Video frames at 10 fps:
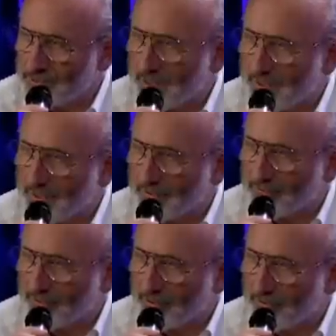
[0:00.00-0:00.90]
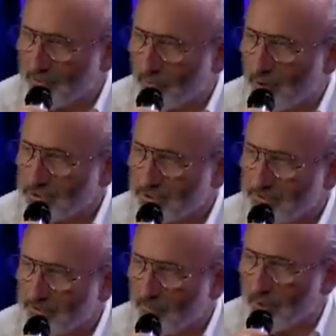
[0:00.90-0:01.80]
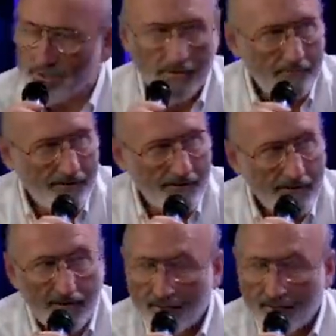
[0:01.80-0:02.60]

standing in front of the Washington oh, Monument